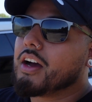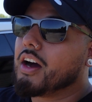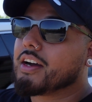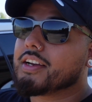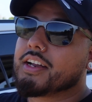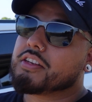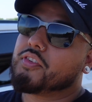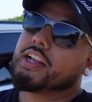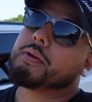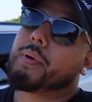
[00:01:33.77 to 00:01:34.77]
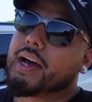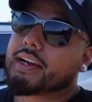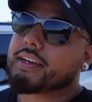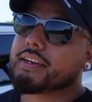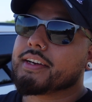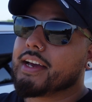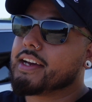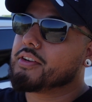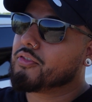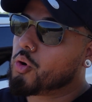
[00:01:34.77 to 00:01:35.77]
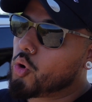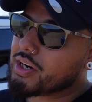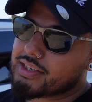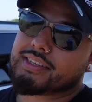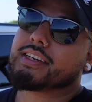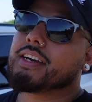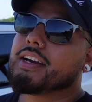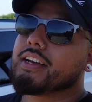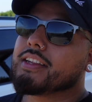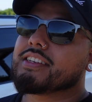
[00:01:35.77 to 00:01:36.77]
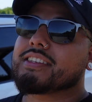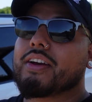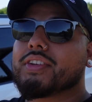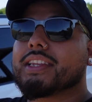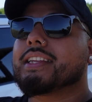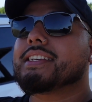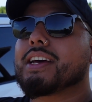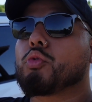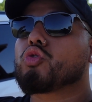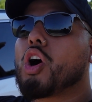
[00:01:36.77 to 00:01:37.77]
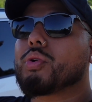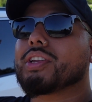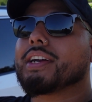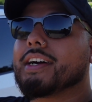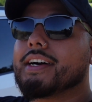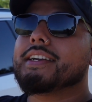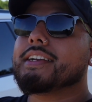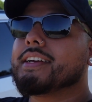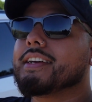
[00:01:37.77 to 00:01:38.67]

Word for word: Uh, gun is finally back, and of course, this is everything that they said was wrong with the gun.